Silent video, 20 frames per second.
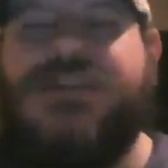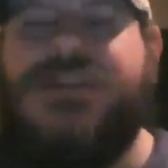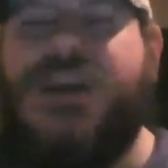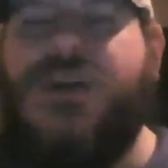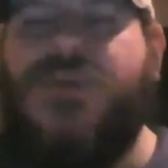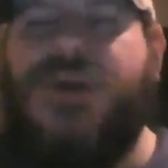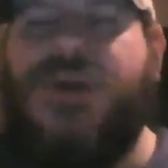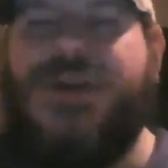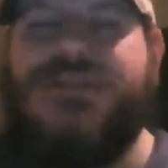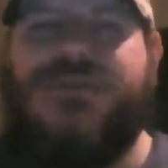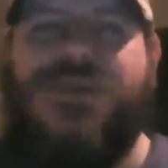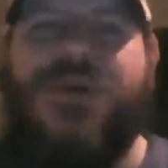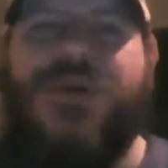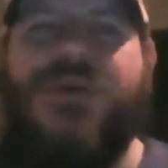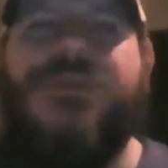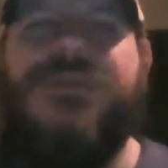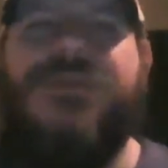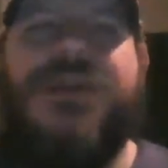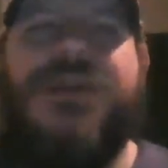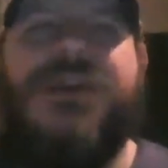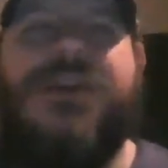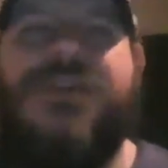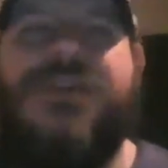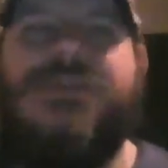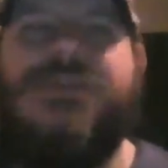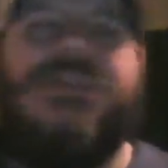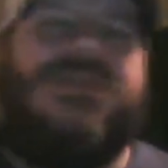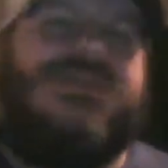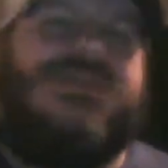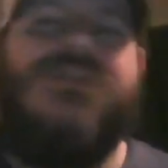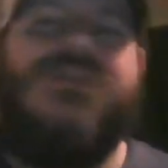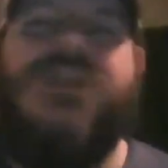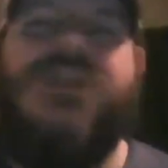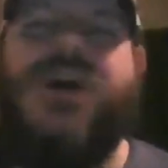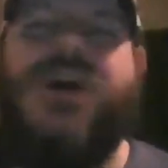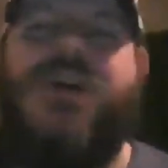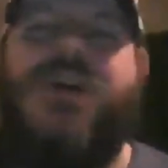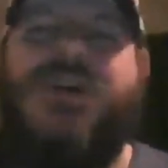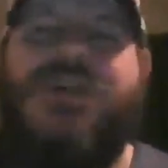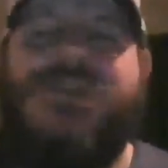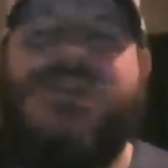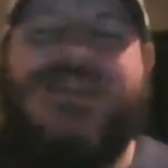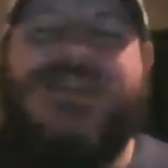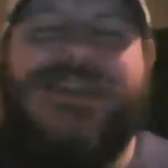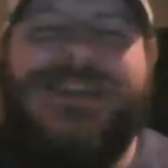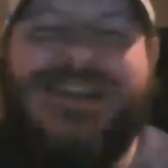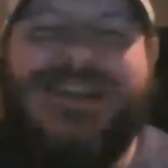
there and watches the whole video because it's too long.